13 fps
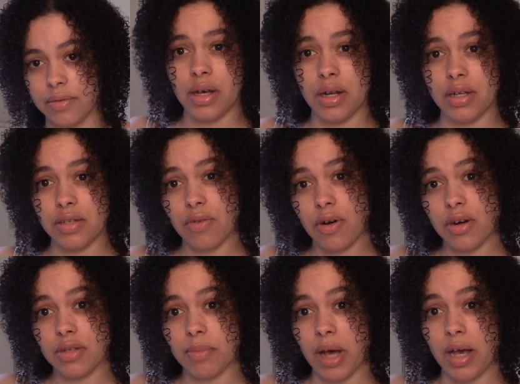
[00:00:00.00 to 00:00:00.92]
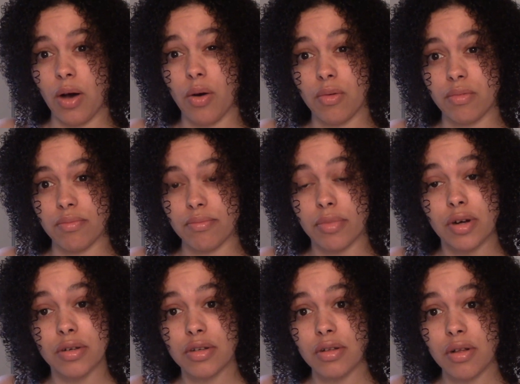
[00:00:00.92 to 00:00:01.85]
And as far as my own
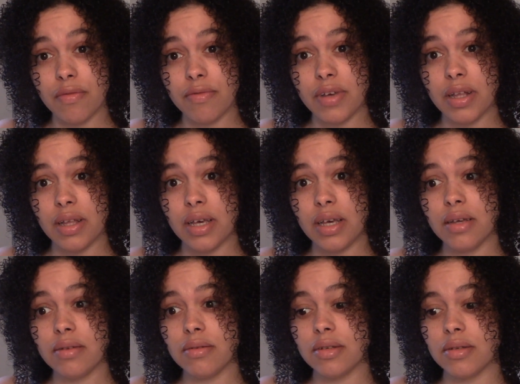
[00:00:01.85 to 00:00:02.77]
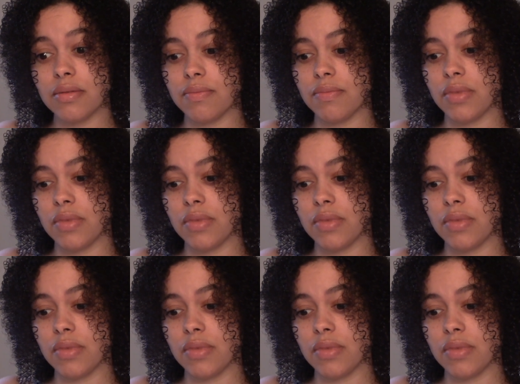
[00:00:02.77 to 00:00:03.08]
personal feelings,